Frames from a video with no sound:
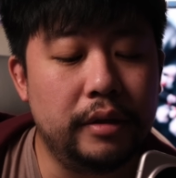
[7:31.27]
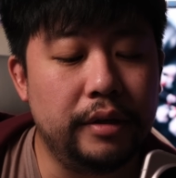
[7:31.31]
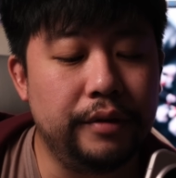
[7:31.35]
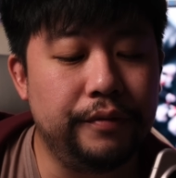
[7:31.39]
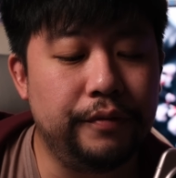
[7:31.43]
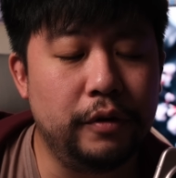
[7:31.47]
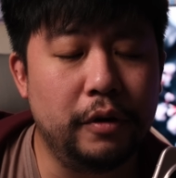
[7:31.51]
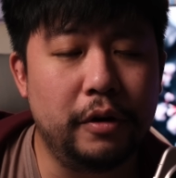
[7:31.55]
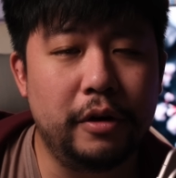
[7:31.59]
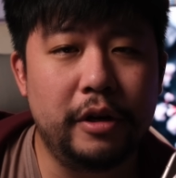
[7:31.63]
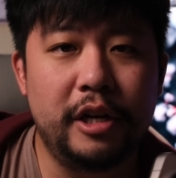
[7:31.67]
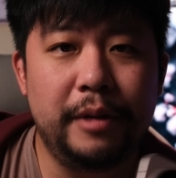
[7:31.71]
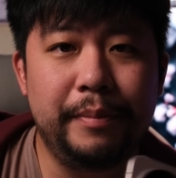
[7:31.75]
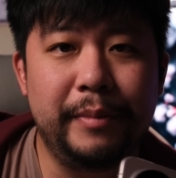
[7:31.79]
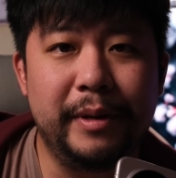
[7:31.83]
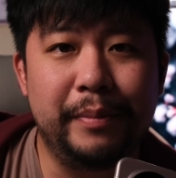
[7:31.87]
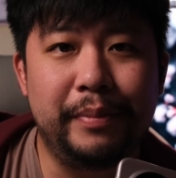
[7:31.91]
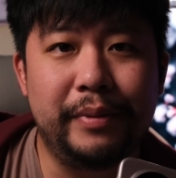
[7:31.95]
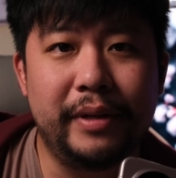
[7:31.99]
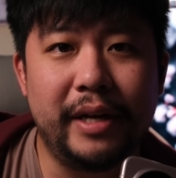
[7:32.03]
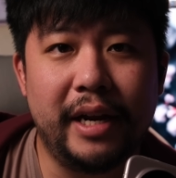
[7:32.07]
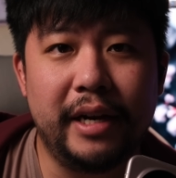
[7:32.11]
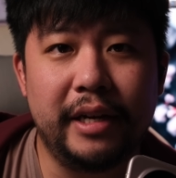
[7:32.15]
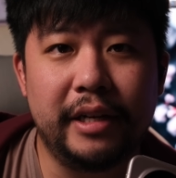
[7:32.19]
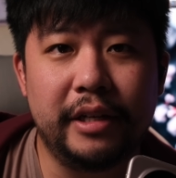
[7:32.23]
If you're going to be
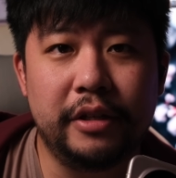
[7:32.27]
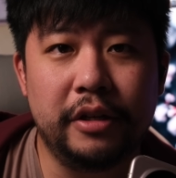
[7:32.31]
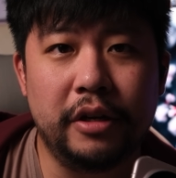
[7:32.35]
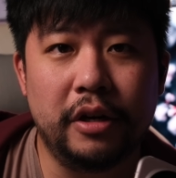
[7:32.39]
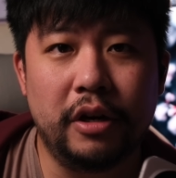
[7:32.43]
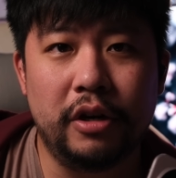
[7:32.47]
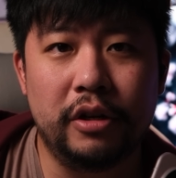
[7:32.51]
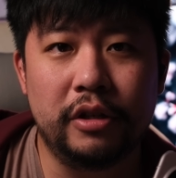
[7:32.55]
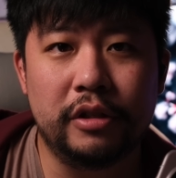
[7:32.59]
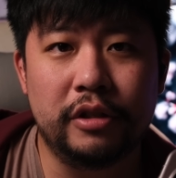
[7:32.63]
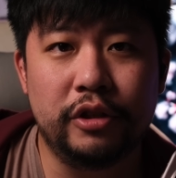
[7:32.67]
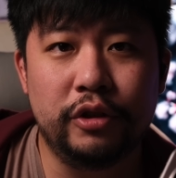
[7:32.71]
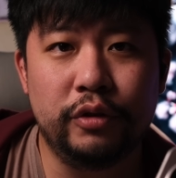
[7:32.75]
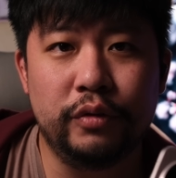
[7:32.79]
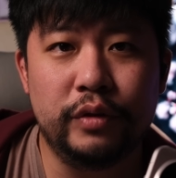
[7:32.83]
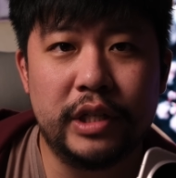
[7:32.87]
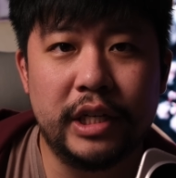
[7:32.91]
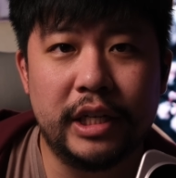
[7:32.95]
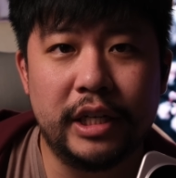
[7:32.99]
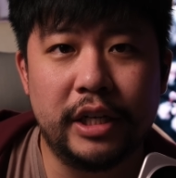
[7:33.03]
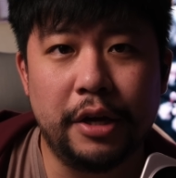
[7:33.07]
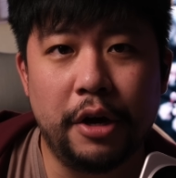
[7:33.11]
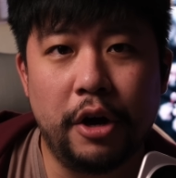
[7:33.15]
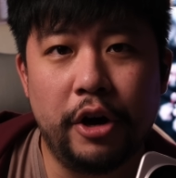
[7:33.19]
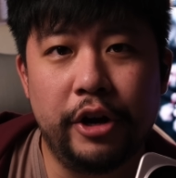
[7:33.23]
planning on
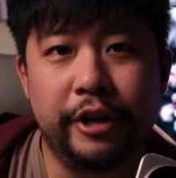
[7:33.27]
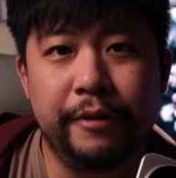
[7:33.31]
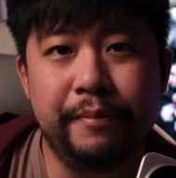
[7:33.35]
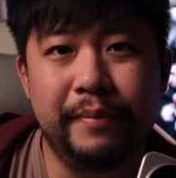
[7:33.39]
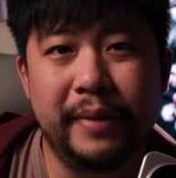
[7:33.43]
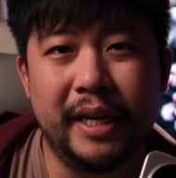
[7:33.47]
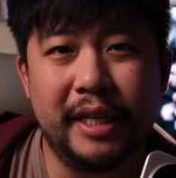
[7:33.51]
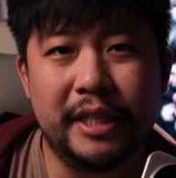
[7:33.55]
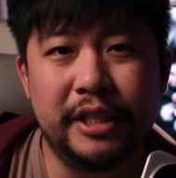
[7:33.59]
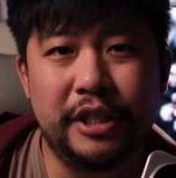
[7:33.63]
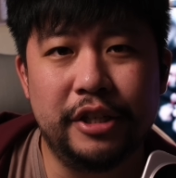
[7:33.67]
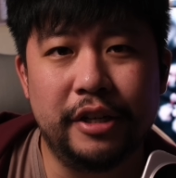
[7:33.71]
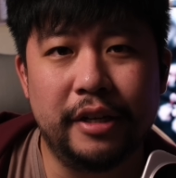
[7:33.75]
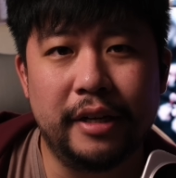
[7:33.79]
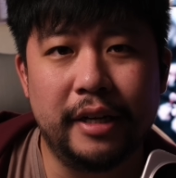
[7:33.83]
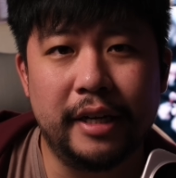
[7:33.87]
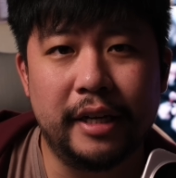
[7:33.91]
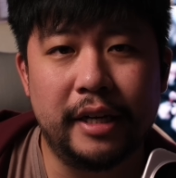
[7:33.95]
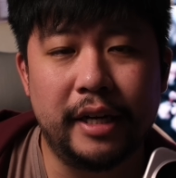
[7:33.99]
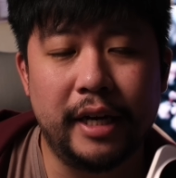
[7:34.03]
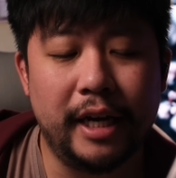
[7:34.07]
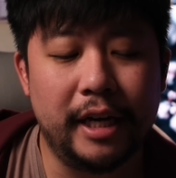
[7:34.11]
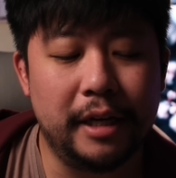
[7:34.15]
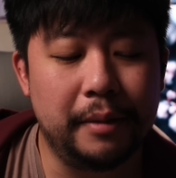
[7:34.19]
using the Honor Magic